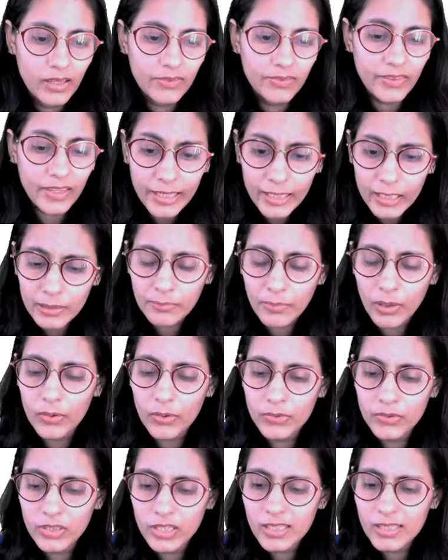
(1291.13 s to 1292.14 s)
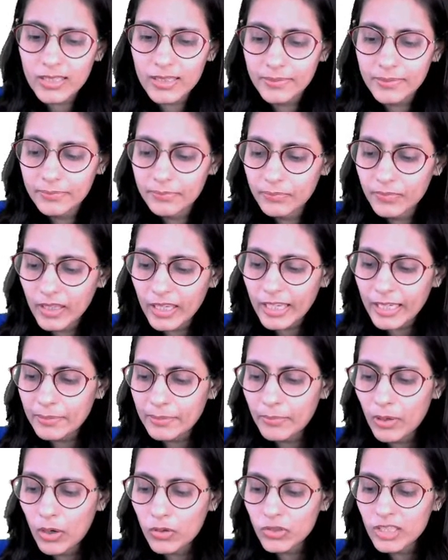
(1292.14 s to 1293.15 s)
Think about it,
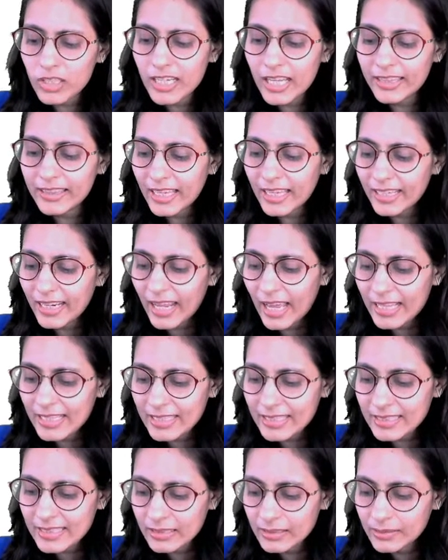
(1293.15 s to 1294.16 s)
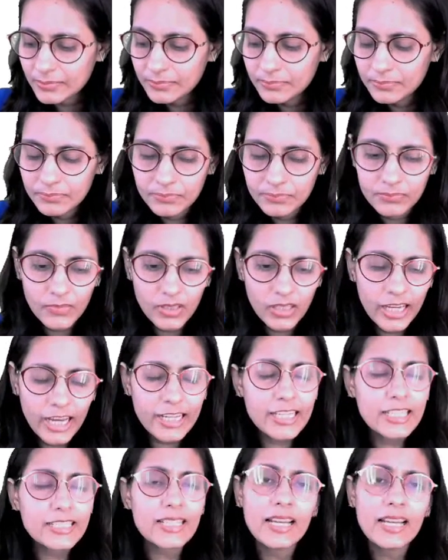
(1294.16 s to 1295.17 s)
and then answer.
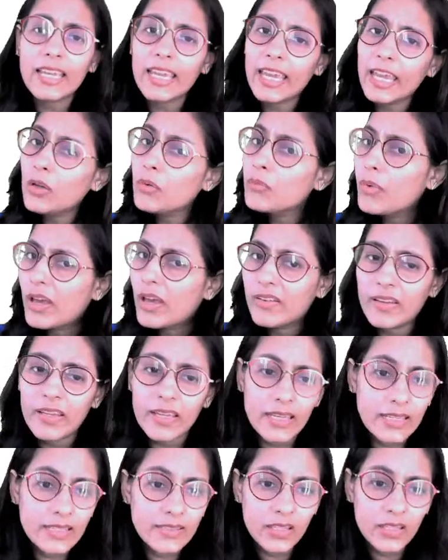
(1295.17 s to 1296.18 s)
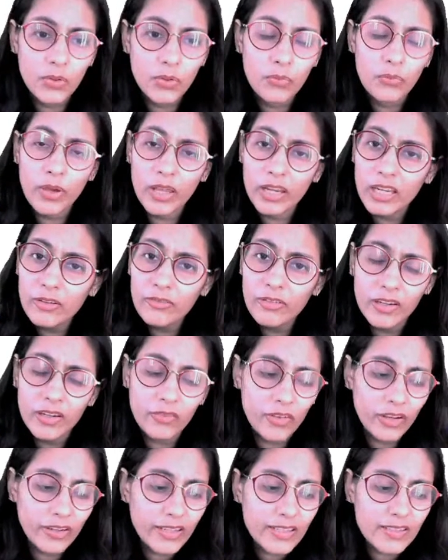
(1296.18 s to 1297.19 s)
It is again very easy,
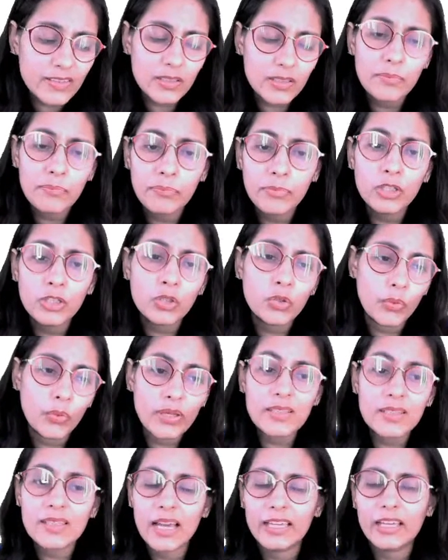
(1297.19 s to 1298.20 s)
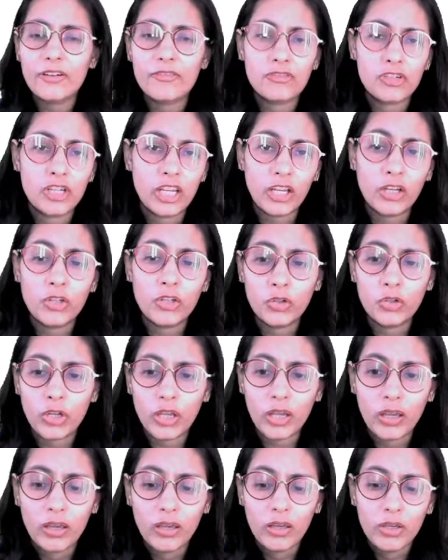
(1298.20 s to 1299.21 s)
very simple quiz I have taken
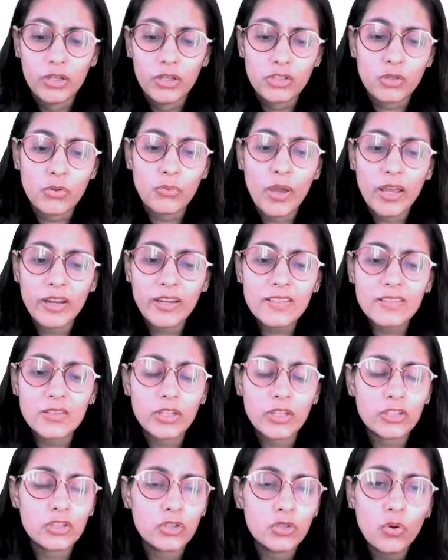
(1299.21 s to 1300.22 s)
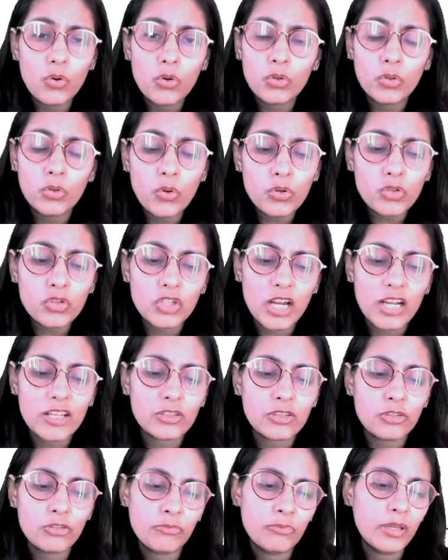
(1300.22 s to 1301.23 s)
today. So there is no
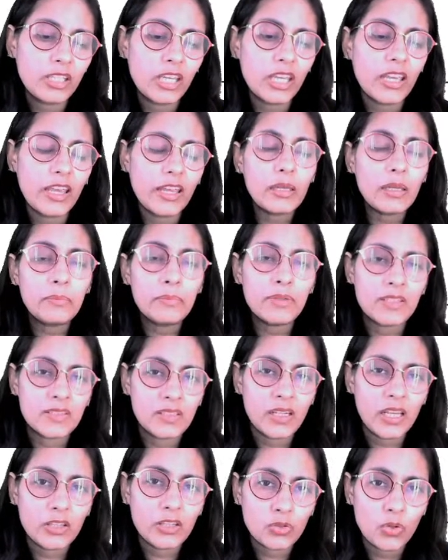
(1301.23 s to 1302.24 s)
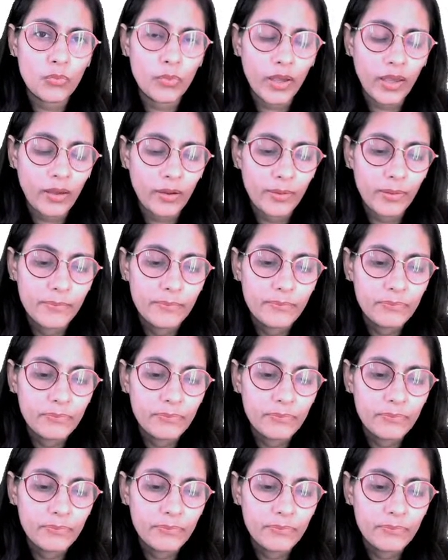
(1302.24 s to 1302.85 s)
chance of making any mistakes over here.